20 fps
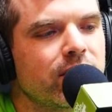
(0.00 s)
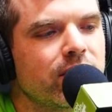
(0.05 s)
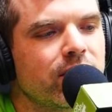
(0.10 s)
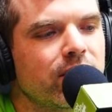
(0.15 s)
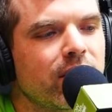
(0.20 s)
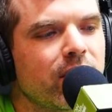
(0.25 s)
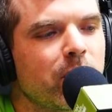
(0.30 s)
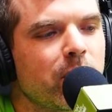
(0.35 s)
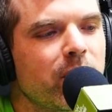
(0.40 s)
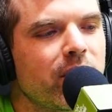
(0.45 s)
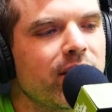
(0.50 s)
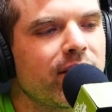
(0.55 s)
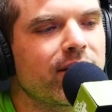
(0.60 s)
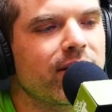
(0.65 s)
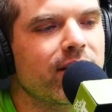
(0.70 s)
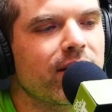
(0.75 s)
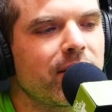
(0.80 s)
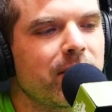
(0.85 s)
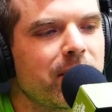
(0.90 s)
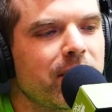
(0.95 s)
Like, what is
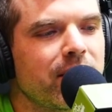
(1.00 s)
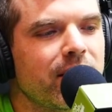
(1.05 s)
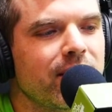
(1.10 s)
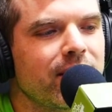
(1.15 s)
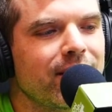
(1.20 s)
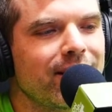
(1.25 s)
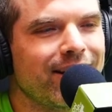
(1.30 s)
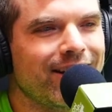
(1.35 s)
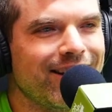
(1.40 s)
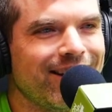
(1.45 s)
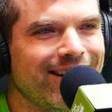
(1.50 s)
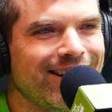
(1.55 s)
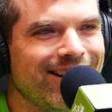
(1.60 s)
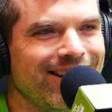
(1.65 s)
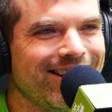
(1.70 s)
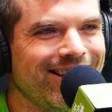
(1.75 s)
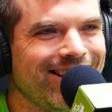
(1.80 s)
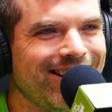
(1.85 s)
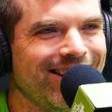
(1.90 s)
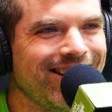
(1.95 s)
coming?
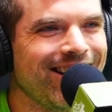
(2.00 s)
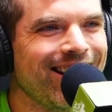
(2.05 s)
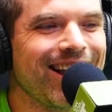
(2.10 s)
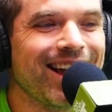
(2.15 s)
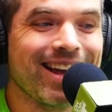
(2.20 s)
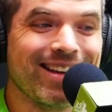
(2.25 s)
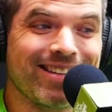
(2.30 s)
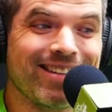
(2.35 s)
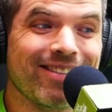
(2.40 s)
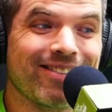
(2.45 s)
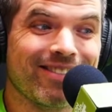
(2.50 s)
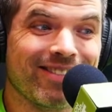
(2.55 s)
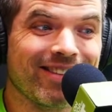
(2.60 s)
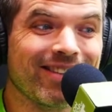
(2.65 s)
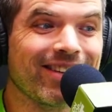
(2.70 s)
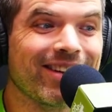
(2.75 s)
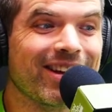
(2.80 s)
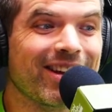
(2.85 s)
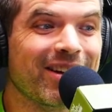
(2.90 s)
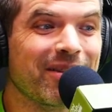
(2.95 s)
Is it
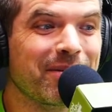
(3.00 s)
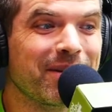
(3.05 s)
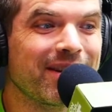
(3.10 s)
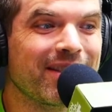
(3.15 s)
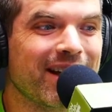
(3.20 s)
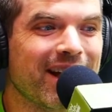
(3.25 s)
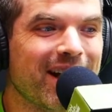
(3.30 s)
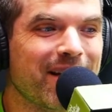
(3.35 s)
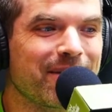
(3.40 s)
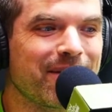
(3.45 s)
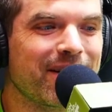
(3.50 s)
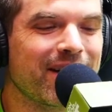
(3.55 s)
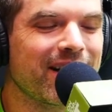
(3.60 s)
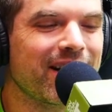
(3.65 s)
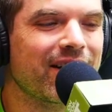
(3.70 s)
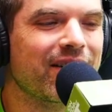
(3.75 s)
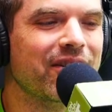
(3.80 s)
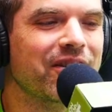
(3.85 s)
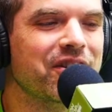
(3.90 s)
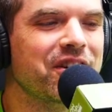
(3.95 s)
really gonna be that bad,
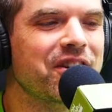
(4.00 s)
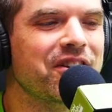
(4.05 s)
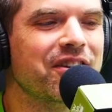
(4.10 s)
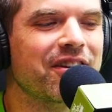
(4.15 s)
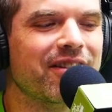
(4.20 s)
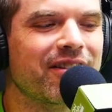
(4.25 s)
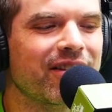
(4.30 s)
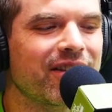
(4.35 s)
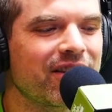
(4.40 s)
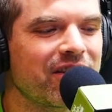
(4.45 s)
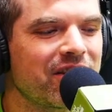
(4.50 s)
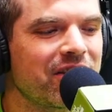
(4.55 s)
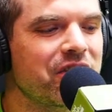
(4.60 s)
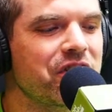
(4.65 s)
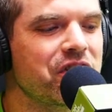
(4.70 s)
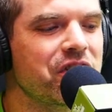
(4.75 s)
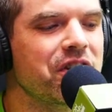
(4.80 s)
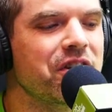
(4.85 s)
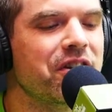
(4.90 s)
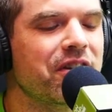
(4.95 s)
or did
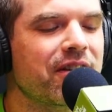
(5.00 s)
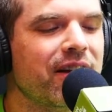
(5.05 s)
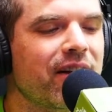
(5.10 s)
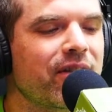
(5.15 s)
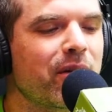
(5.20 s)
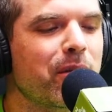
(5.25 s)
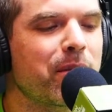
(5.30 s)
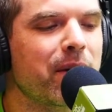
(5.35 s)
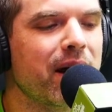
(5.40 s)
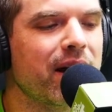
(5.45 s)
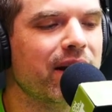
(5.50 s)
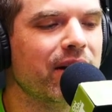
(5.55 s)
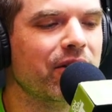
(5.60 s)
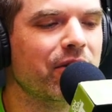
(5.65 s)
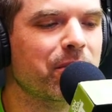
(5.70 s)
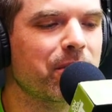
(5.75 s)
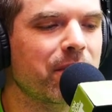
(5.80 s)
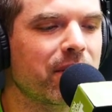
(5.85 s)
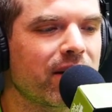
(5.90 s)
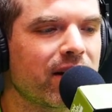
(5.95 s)
she just have a bad
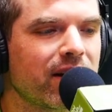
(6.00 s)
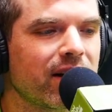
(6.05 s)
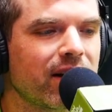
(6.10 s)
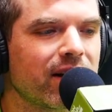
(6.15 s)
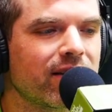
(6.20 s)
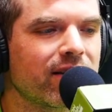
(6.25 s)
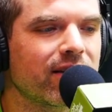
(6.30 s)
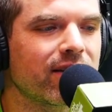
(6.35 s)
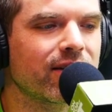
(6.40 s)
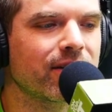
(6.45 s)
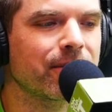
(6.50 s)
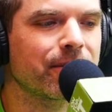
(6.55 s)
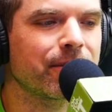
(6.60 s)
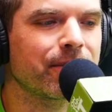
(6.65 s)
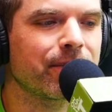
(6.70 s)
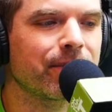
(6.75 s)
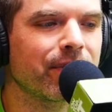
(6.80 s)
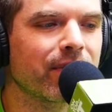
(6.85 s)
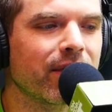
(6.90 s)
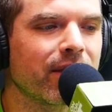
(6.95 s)
experience?
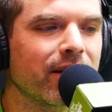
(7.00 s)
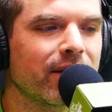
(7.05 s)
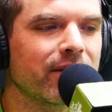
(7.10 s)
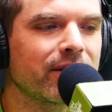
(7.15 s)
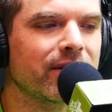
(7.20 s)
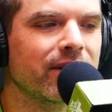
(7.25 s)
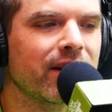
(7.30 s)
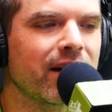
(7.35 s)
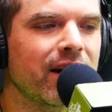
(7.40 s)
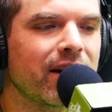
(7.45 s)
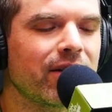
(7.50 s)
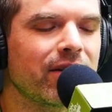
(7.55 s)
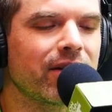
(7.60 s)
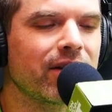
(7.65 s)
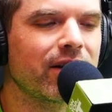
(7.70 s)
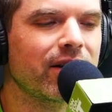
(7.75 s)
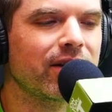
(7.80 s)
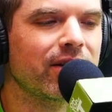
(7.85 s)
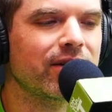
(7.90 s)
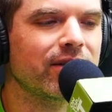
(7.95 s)
I don't
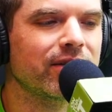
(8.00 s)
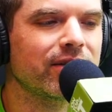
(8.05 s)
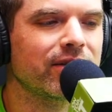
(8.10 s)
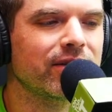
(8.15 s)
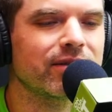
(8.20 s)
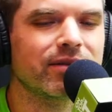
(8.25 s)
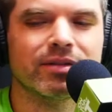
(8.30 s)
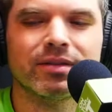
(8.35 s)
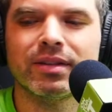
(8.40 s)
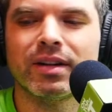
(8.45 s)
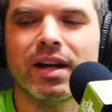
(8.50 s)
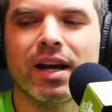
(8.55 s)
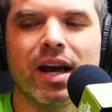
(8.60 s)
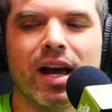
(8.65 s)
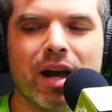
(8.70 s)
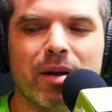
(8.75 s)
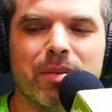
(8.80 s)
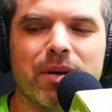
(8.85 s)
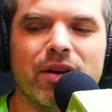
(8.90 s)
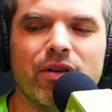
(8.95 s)
know.
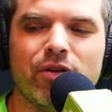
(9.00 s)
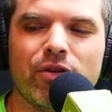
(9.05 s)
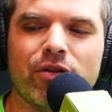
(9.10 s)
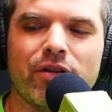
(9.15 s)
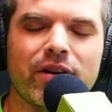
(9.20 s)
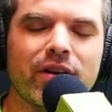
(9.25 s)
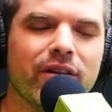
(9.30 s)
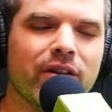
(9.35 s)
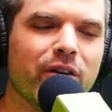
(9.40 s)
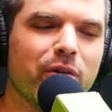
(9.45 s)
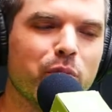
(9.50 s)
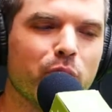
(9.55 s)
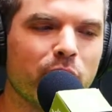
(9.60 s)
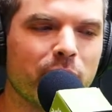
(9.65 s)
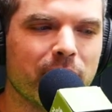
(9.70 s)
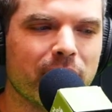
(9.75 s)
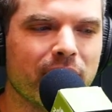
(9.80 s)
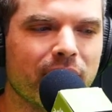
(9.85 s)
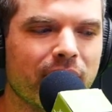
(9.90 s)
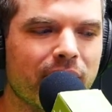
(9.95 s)
It'd be interesting to learn more
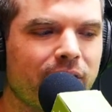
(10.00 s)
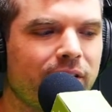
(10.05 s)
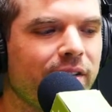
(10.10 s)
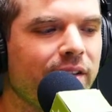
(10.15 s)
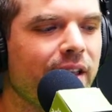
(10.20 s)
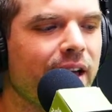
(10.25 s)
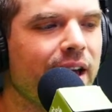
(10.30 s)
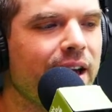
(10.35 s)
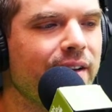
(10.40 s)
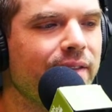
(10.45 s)
about her life.